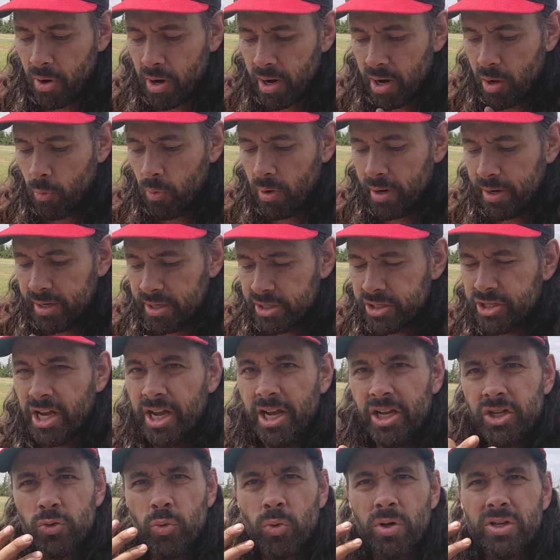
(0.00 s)
part I wanted to
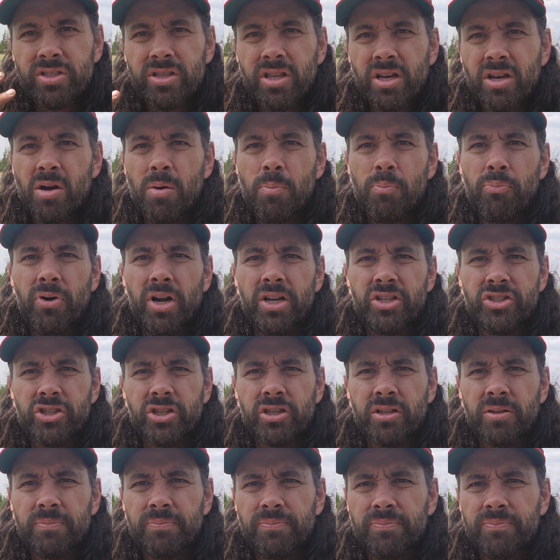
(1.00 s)
change was the
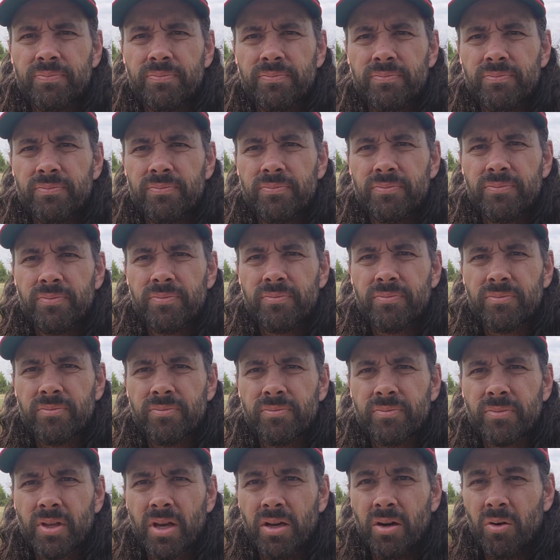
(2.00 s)
compressor,
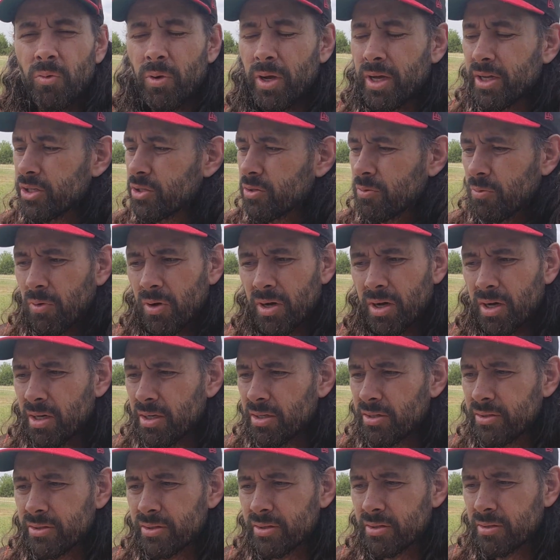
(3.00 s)
which
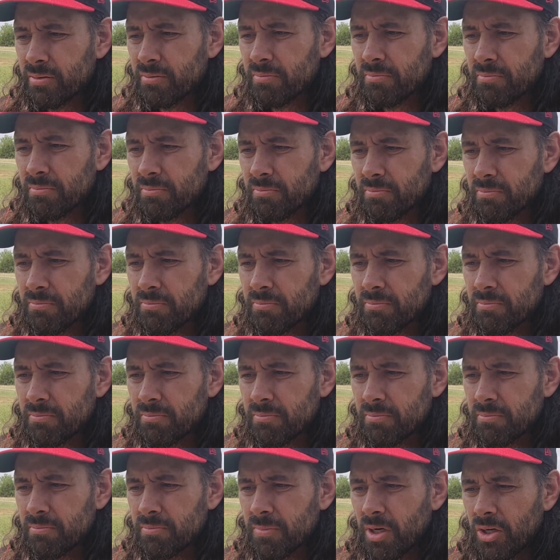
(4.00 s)
was
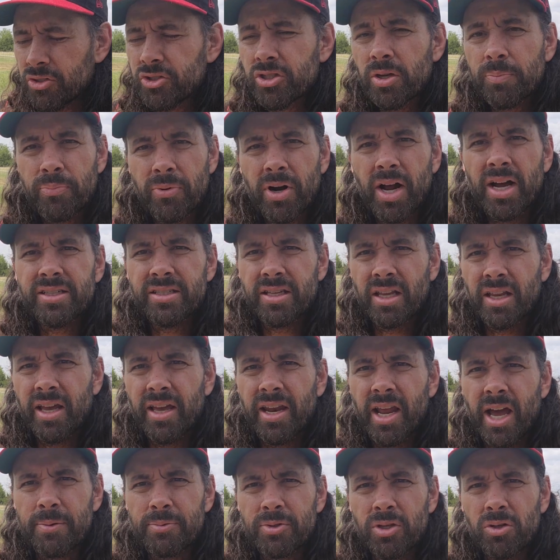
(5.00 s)
unsurprisingly
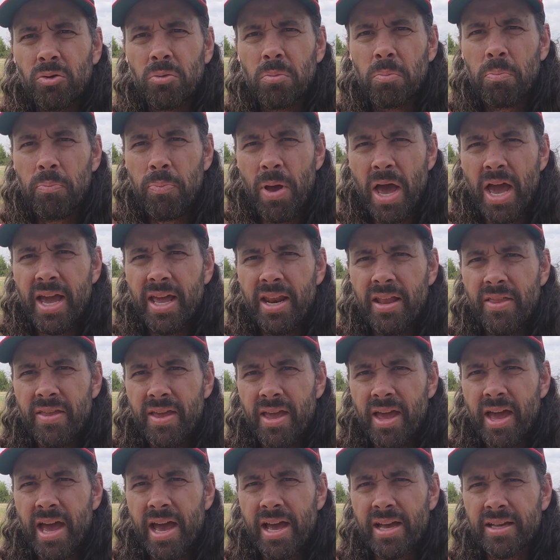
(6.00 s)
an absolute pain in
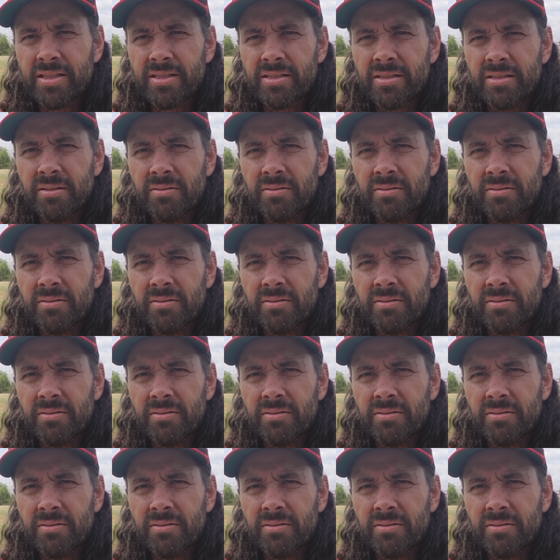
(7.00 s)
the ass.